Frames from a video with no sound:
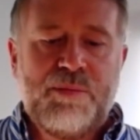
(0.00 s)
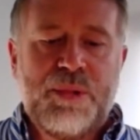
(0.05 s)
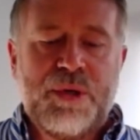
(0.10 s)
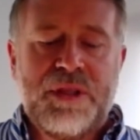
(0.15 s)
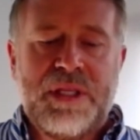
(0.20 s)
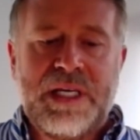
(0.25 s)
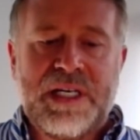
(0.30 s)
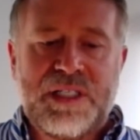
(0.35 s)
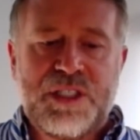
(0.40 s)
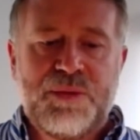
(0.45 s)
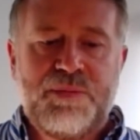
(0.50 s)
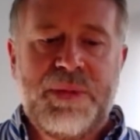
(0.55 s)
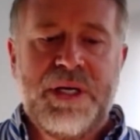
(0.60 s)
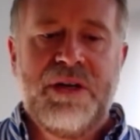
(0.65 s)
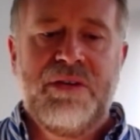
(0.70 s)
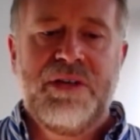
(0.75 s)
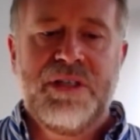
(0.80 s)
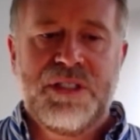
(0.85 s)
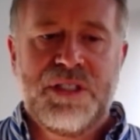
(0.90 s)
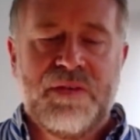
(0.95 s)
But the
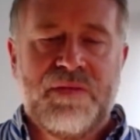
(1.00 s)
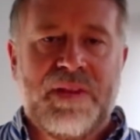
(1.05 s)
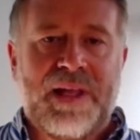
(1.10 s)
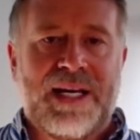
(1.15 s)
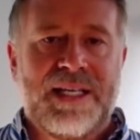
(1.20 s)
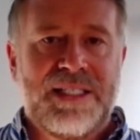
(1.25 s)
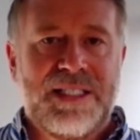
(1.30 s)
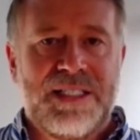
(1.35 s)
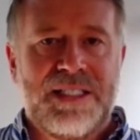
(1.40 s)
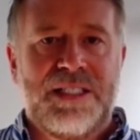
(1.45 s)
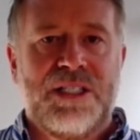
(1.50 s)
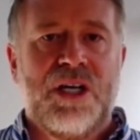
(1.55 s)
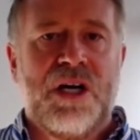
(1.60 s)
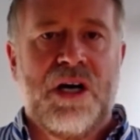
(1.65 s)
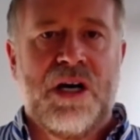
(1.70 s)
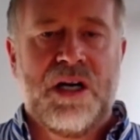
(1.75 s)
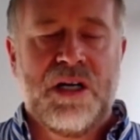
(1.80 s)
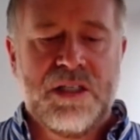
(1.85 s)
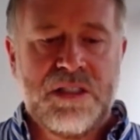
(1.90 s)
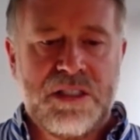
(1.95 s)
experience of that
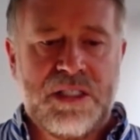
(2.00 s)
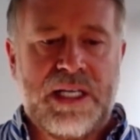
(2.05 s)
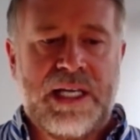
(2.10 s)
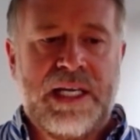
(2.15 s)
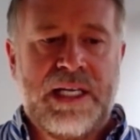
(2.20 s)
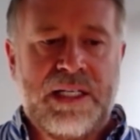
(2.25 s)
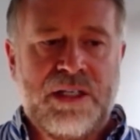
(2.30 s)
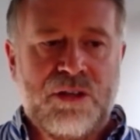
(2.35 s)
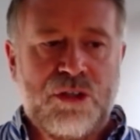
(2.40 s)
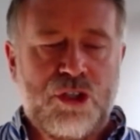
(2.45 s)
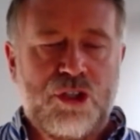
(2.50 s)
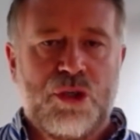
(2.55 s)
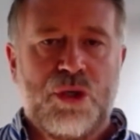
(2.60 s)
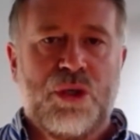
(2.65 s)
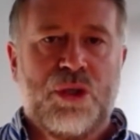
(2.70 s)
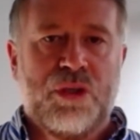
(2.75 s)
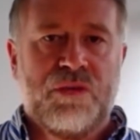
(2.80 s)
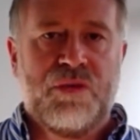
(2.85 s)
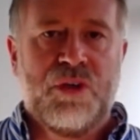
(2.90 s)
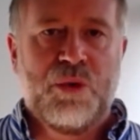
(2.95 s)
starts in the
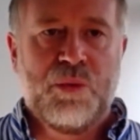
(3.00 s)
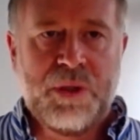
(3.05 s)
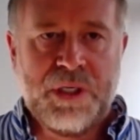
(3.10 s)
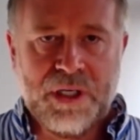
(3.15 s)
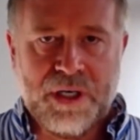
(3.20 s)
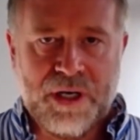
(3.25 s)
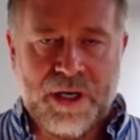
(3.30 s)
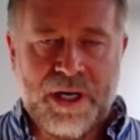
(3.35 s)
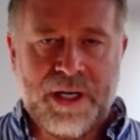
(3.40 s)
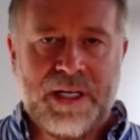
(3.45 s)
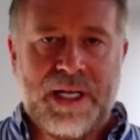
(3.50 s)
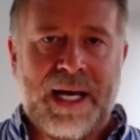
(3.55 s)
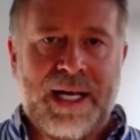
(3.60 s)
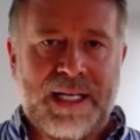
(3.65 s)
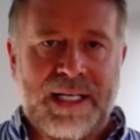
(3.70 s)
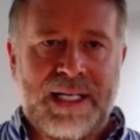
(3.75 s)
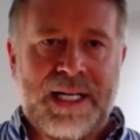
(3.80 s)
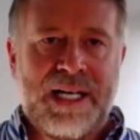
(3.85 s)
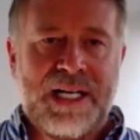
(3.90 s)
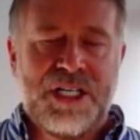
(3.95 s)
truth of who we are at
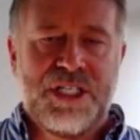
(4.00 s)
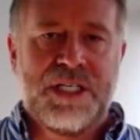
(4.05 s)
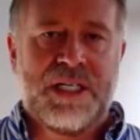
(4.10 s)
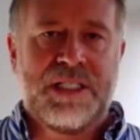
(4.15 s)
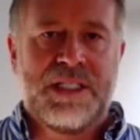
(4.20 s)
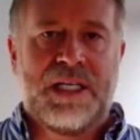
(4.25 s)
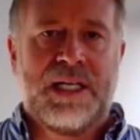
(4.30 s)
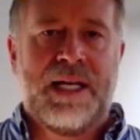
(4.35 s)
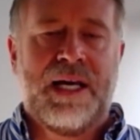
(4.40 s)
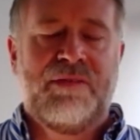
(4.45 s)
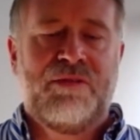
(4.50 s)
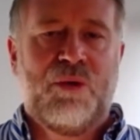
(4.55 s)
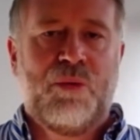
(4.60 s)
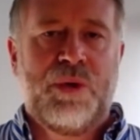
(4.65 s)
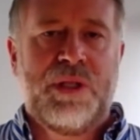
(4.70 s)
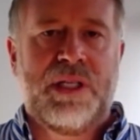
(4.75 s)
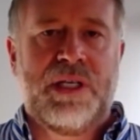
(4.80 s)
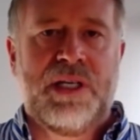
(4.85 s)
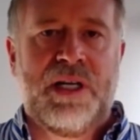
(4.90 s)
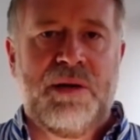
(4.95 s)
an energetic level
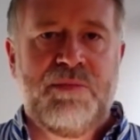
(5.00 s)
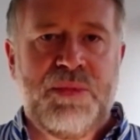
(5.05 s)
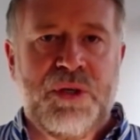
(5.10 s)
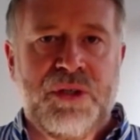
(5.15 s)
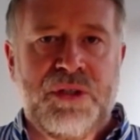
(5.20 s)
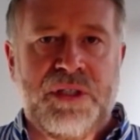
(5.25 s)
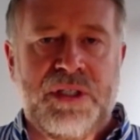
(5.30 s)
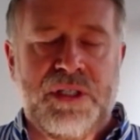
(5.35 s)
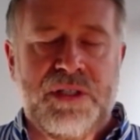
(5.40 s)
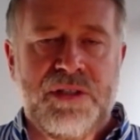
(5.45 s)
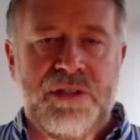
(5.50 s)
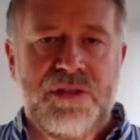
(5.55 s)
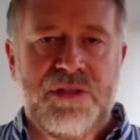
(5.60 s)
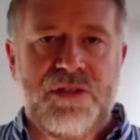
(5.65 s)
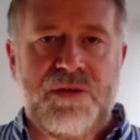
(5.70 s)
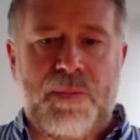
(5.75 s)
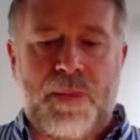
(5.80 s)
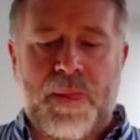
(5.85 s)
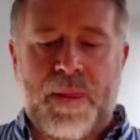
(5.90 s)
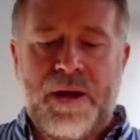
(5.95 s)
within our
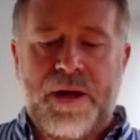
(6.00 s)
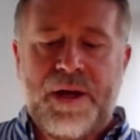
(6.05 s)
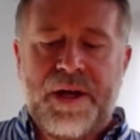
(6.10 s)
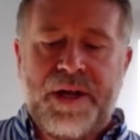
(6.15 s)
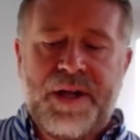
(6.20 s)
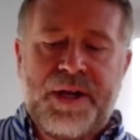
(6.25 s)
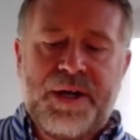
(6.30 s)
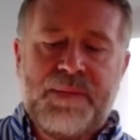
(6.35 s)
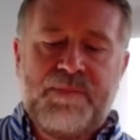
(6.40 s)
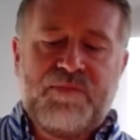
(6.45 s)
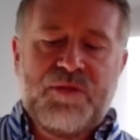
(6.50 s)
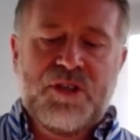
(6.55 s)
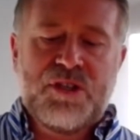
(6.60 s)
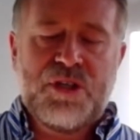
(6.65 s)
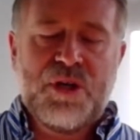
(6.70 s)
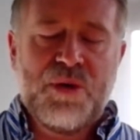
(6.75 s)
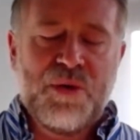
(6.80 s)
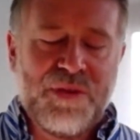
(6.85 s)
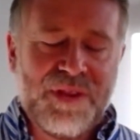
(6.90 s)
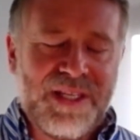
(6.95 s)
bodies.
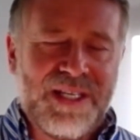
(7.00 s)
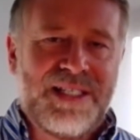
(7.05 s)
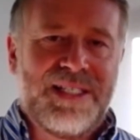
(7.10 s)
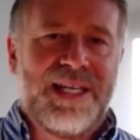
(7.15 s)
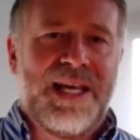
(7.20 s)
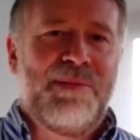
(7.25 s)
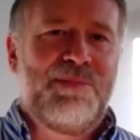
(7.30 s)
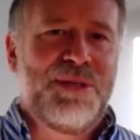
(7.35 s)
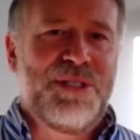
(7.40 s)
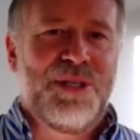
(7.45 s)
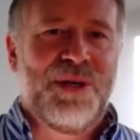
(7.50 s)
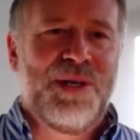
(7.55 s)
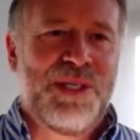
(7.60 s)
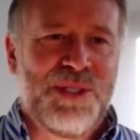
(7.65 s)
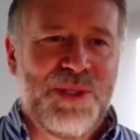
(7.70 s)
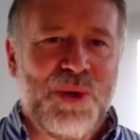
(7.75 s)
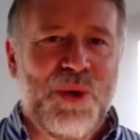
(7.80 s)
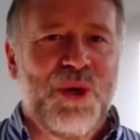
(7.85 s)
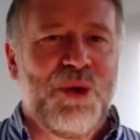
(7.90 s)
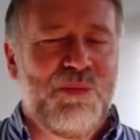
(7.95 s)
So this episode is
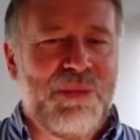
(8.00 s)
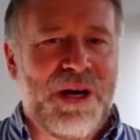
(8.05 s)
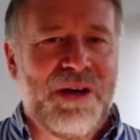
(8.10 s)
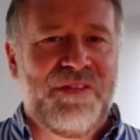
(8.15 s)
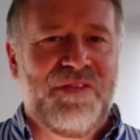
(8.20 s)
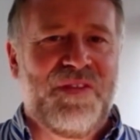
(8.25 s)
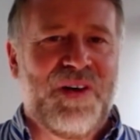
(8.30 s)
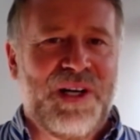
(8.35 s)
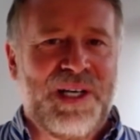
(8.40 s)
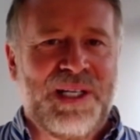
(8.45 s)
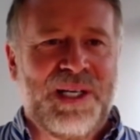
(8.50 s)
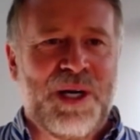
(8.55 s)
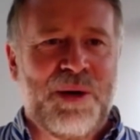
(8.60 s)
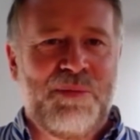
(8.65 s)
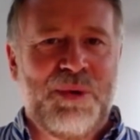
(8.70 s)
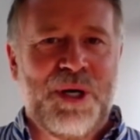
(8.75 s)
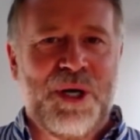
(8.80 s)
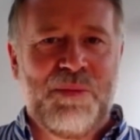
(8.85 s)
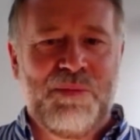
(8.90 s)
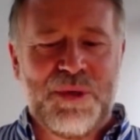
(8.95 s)
not about finding our
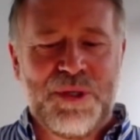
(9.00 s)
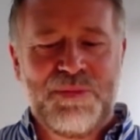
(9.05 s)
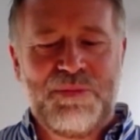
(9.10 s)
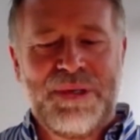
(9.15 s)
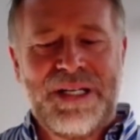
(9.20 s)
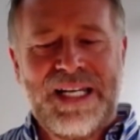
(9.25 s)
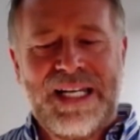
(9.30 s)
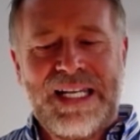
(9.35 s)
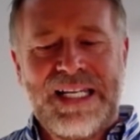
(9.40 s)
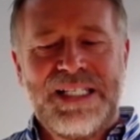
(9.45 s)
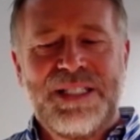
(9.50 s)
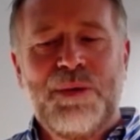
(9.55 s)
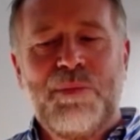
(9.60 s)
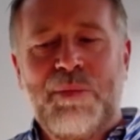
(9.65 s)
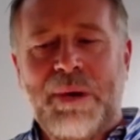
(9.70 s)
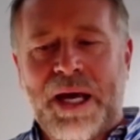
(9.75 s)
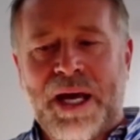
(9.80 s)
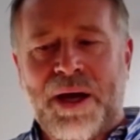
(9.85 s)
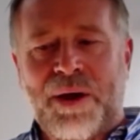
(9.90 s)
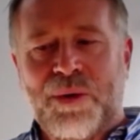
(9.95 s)
purpose, but it is
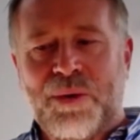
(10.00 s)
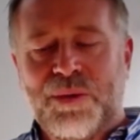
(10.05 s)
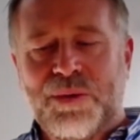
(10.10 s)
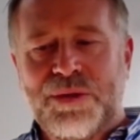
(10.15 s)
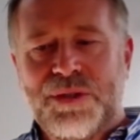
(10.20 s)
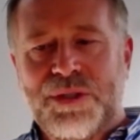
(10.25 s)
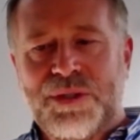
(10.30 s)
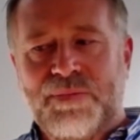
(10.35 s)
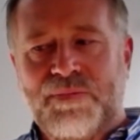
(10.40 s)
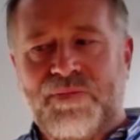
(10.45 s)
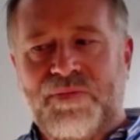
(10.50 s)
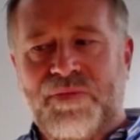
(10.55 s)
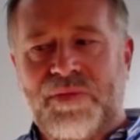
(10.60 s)
about